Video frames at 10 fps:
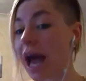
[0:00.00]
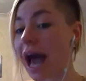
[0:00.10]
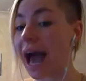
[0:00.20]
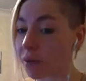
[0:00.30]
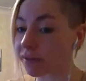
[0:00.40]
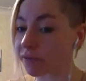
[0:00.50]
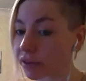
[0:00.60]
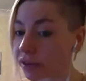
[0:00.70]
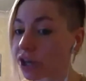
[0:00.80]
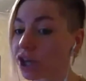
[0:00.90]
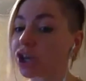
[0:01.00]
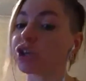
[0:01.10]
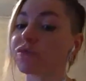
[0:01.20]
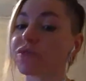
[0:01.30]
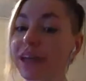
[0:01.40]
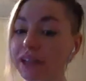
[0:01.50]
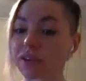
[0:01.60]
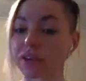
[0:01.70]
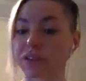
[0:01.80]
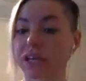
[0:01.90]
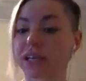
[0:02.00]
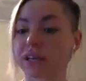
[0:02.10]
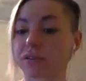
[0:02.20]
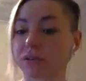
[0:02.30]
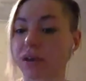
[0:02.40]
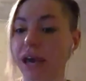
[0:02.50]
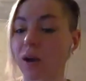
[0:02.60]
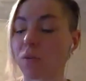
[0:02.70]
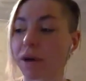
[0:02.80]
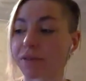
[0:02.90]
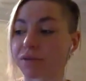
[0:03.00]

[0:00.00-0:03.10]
However, you've then got to take into account whether